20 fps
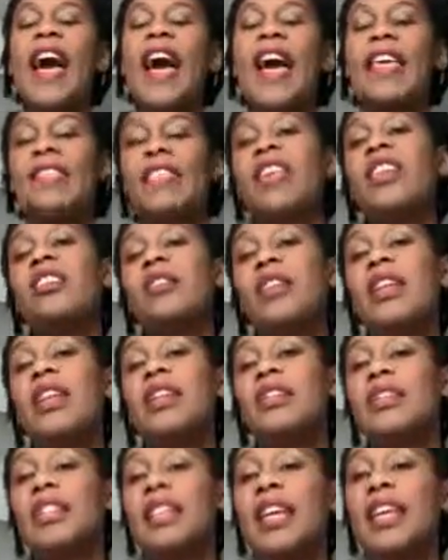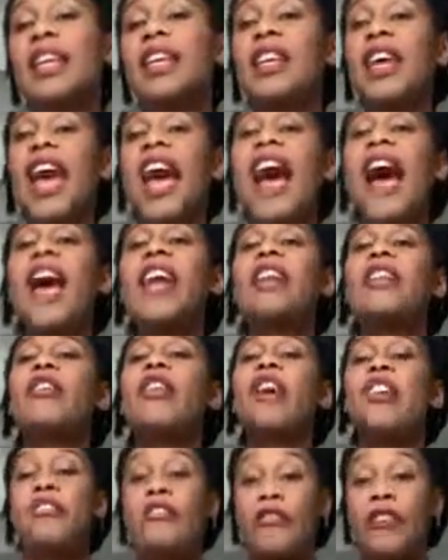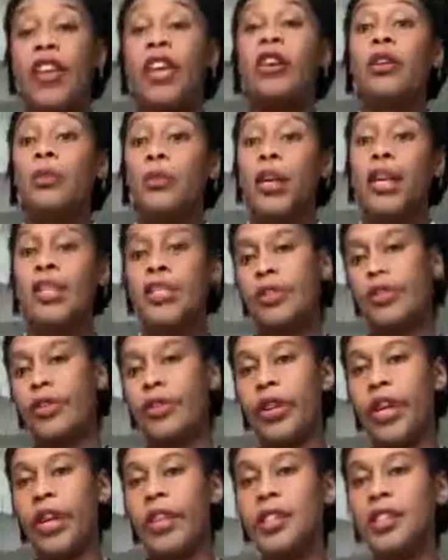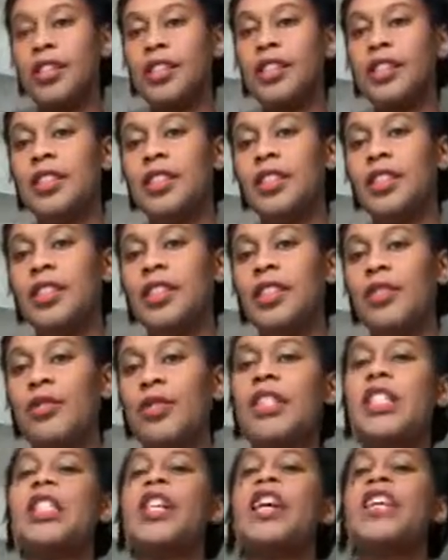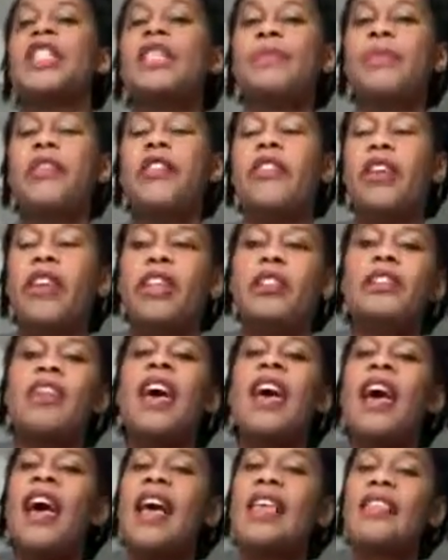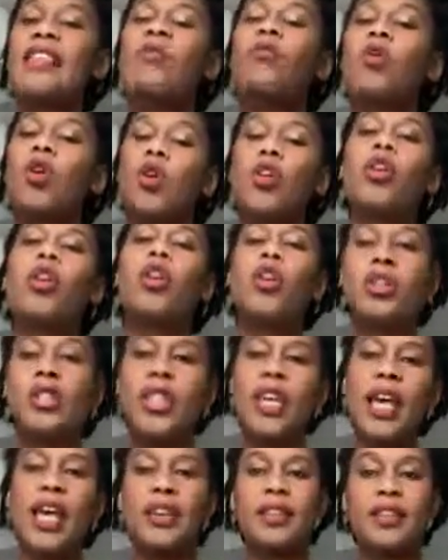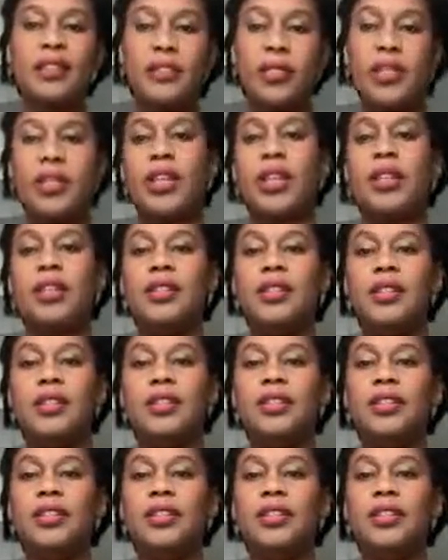And then you need to think, how did I feel when I saw it? What did I experience? And then what context was it?